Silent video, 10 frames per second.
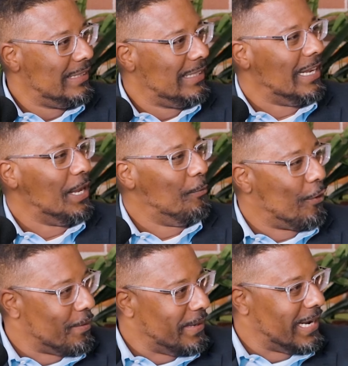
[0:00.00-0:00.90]
and they want
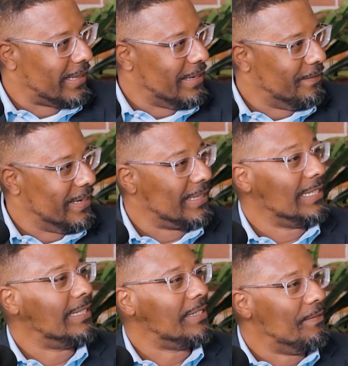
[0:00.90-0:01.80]
to be at the event because
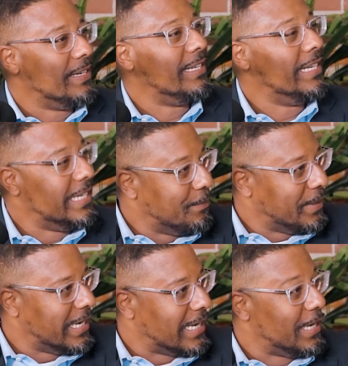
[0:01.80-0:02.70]
it's an event you need to
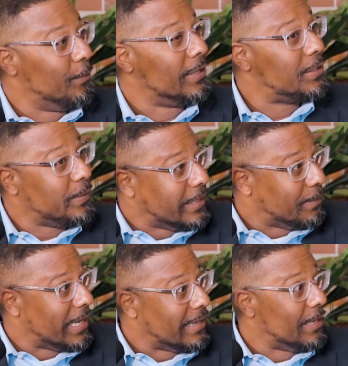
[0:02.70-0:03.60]
be at, and they want to tweet
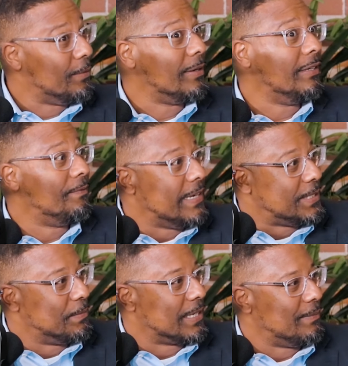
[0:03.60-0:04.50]
about it and they want to do
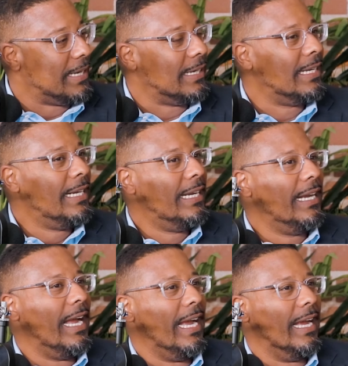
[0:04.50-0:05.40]
Facebook about it.
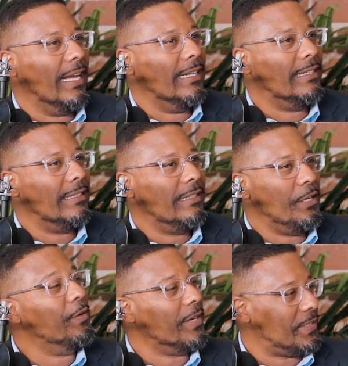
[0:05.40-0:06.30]
And
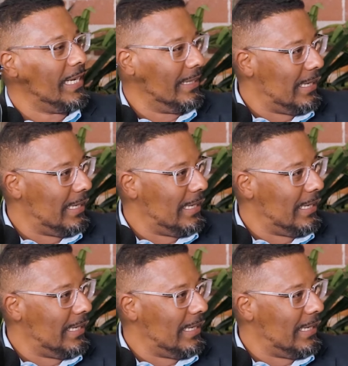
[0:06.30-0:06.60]
you understand